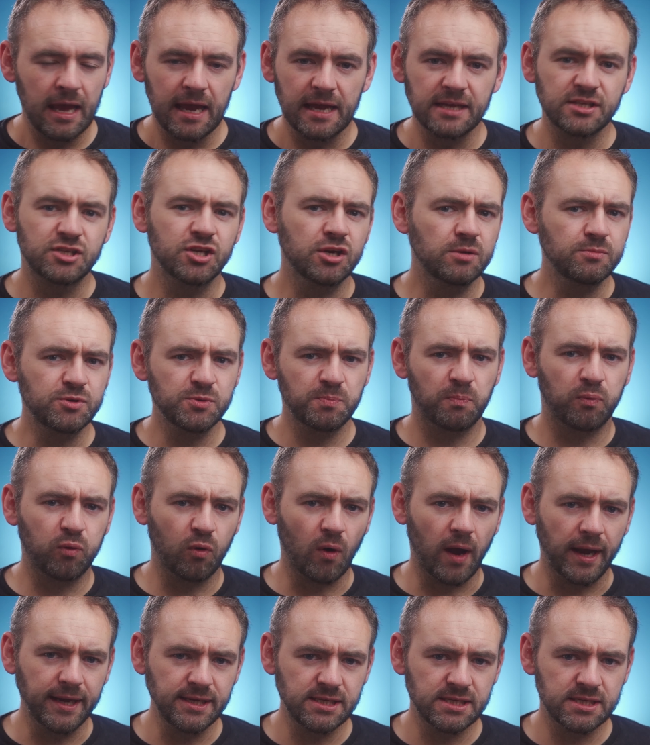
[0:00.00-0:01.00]
In terms of
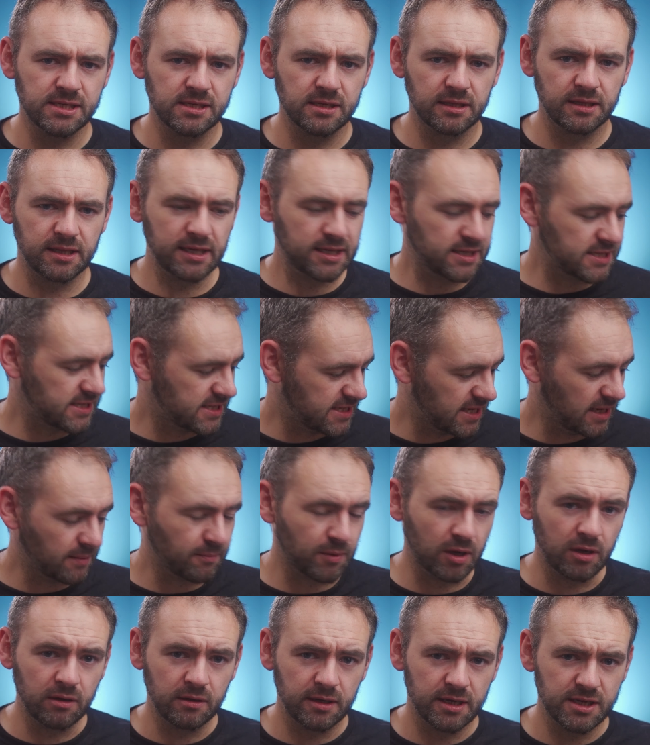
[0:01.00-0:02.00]
price, the
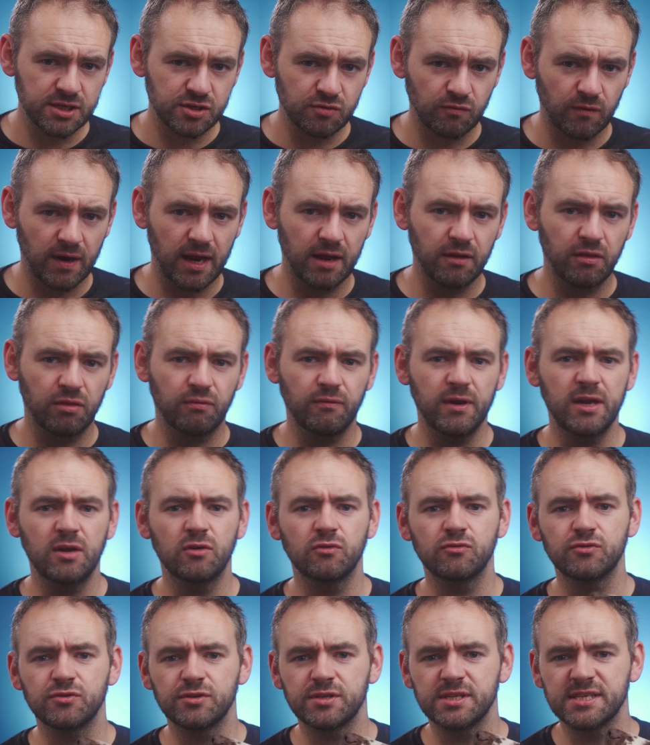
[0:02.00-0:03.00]
Sigma is around
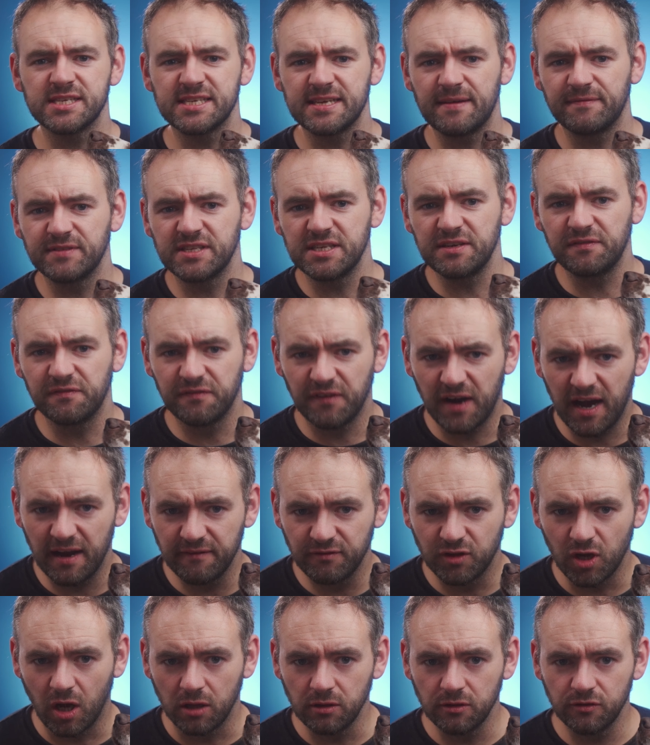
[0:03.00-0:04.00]

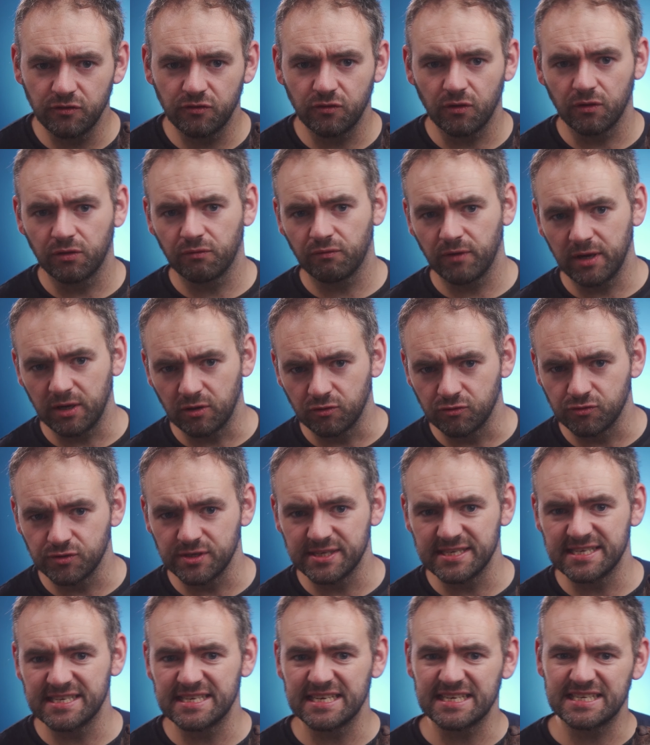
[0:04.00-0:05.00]
$375 or
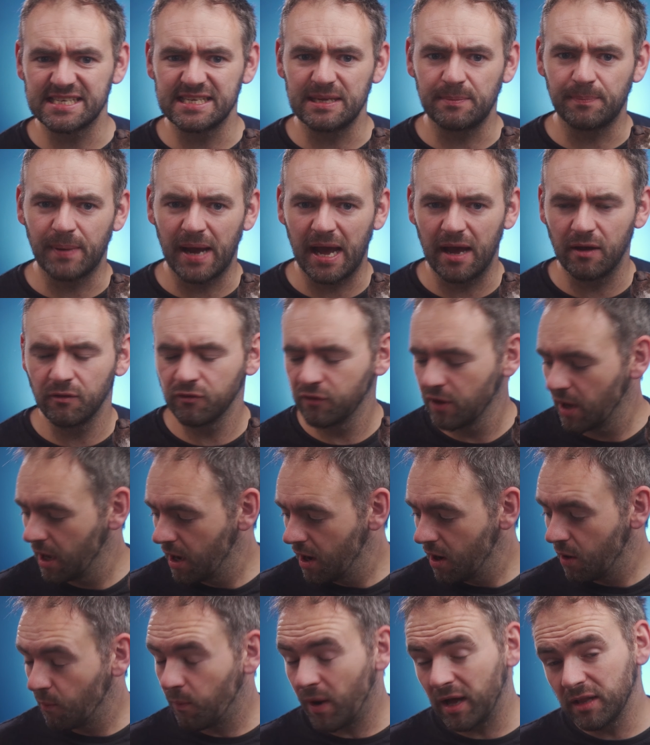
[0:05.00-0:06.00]
£360,
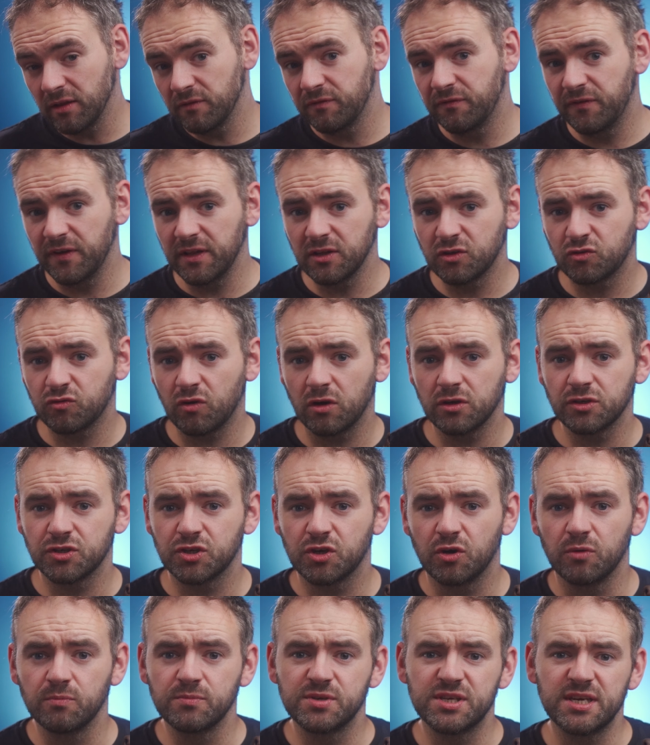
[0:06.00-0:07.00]
while the
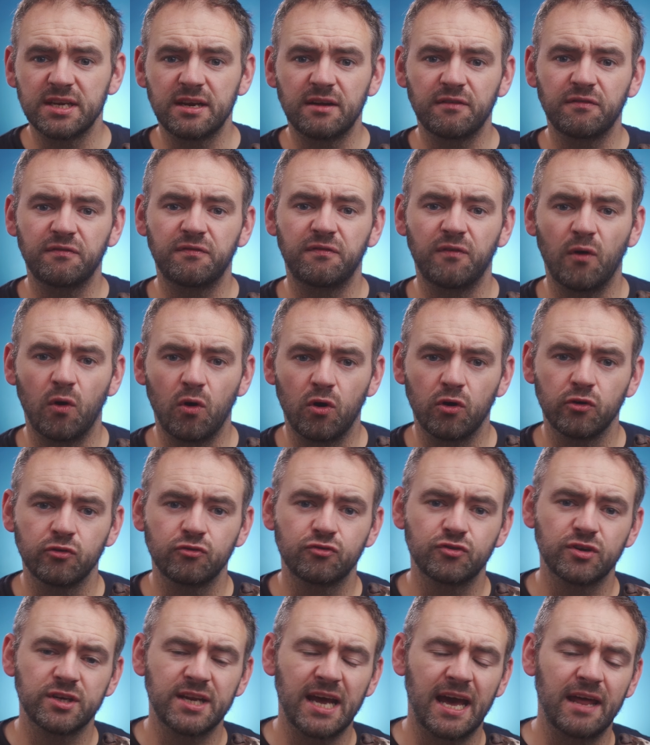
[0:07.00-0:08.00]
Viltrox comes in at
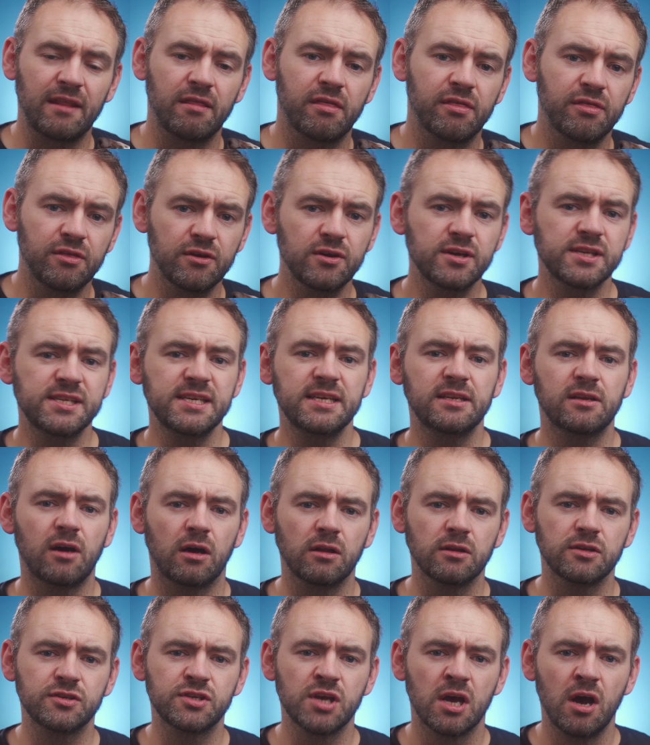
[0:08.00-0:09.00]

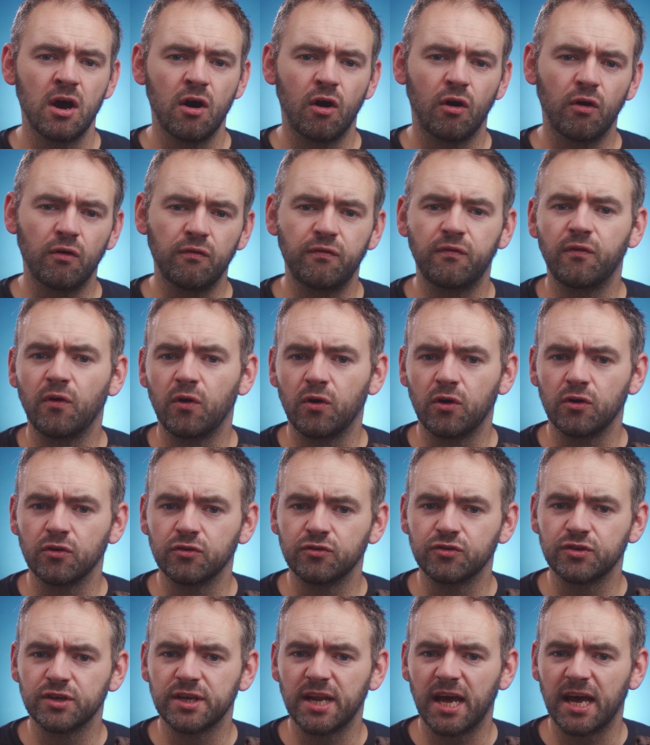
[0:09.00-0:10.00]
$430 or
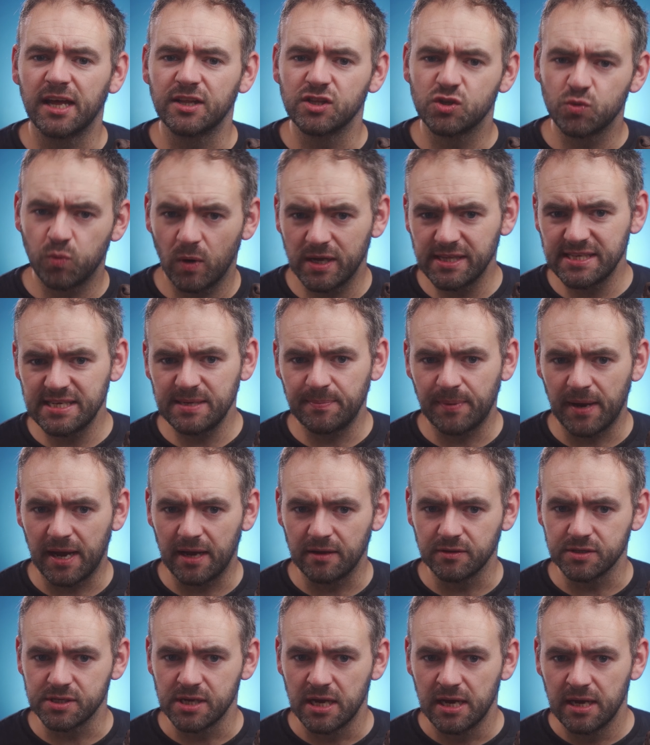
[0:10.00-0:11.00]

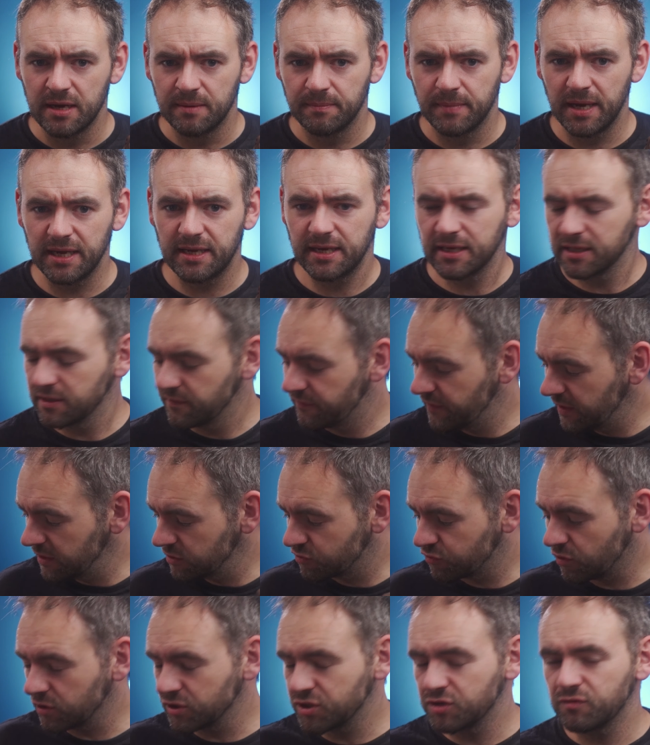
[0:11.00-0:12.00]
£420, making the
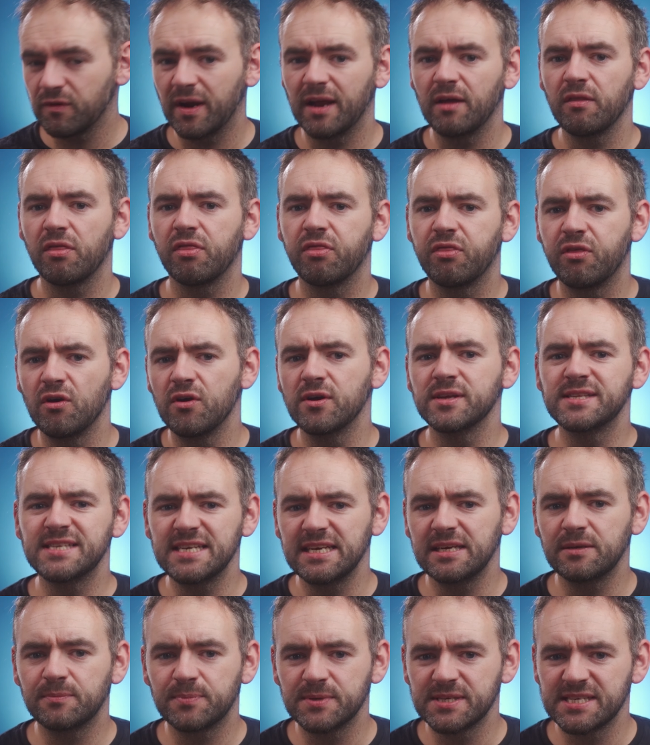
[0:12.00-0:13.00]
Viltrox around
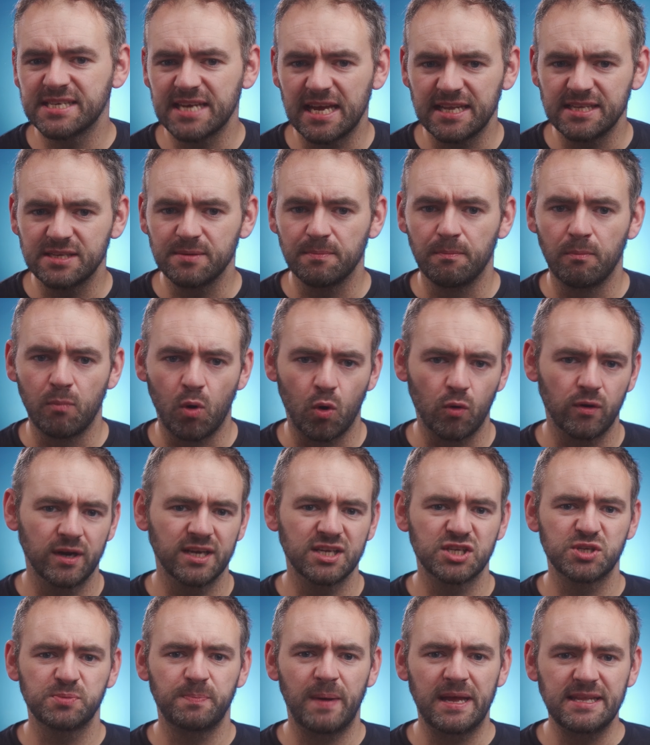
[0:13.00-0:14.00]
13% more
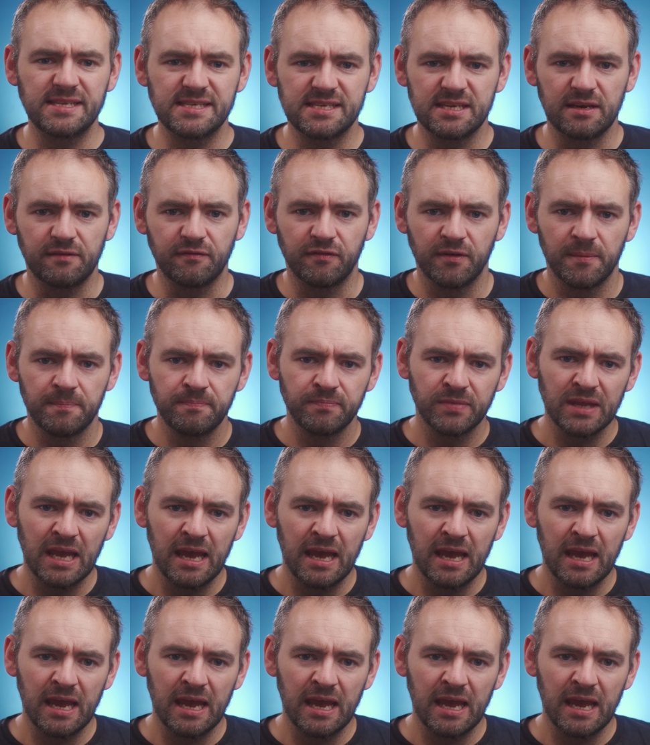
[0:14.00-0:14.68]
expensive.